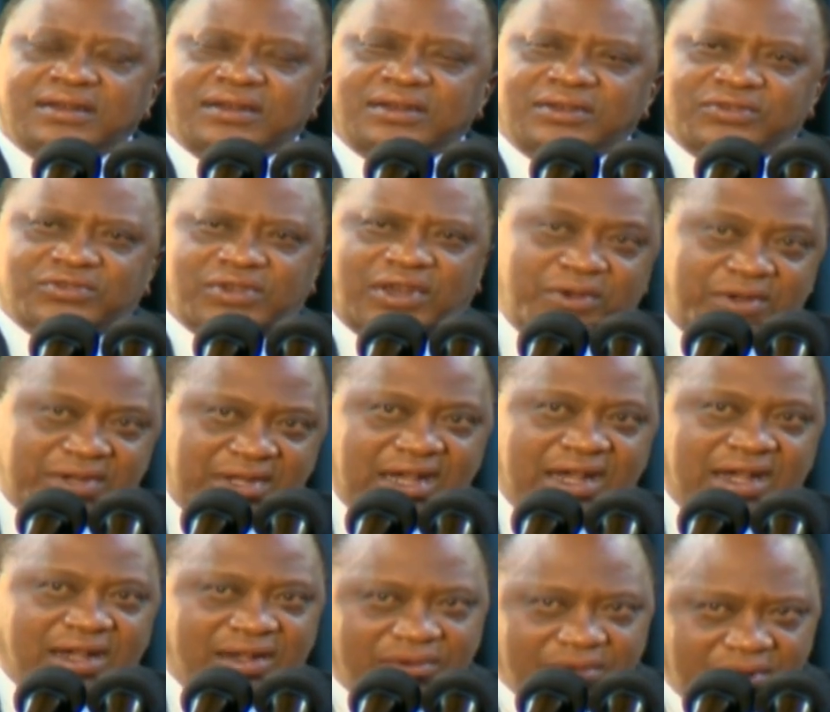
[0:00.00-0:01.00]
So I thought,
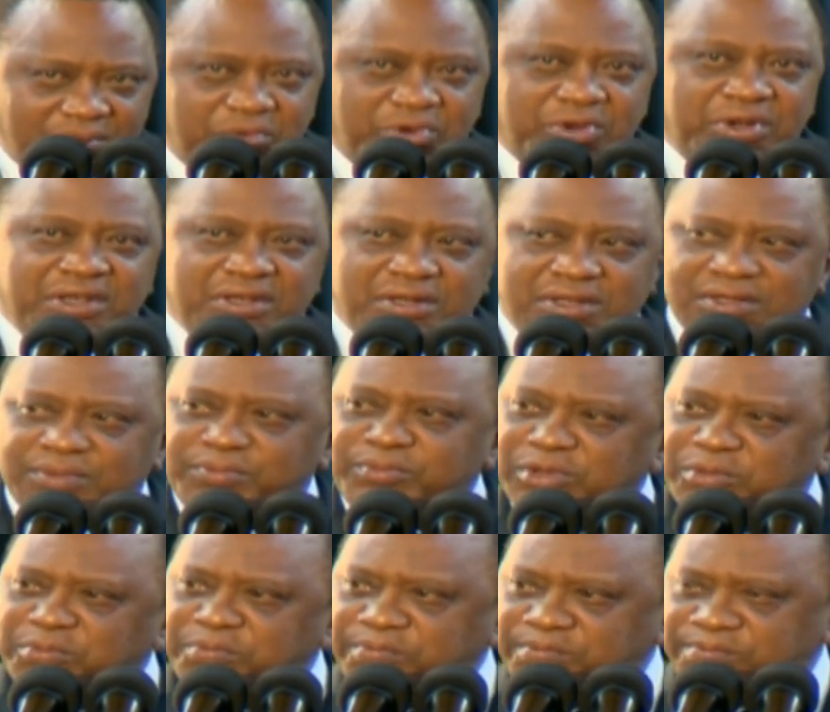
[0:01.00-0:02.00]
Wambui has
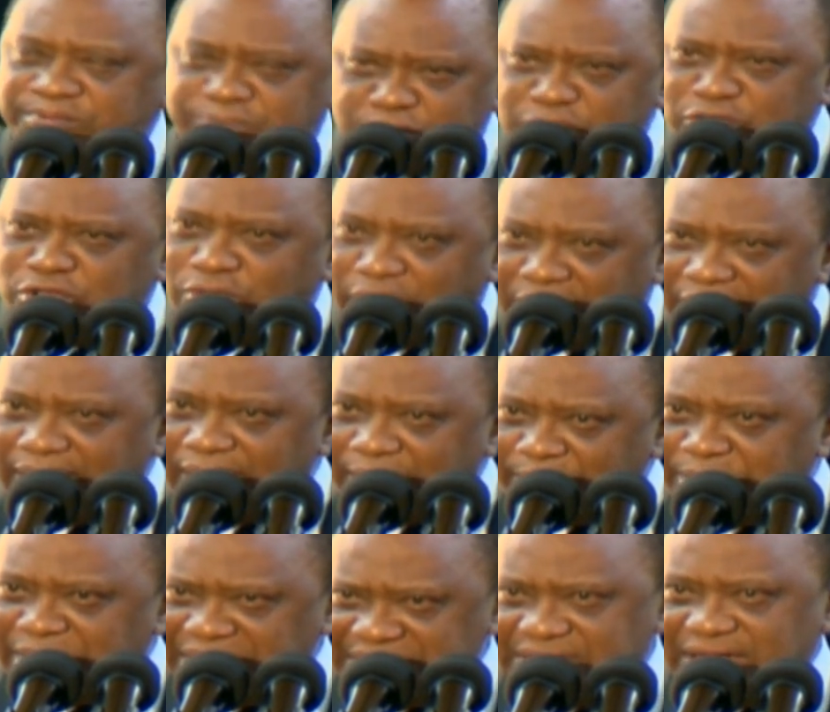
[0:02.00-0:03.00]
put you under
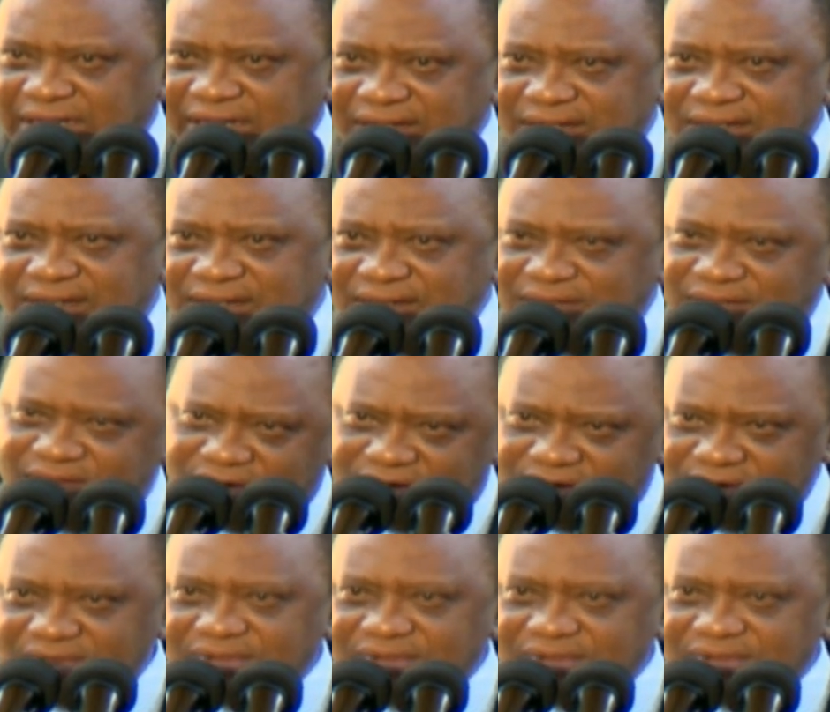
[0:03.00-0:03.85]
pressure, you know.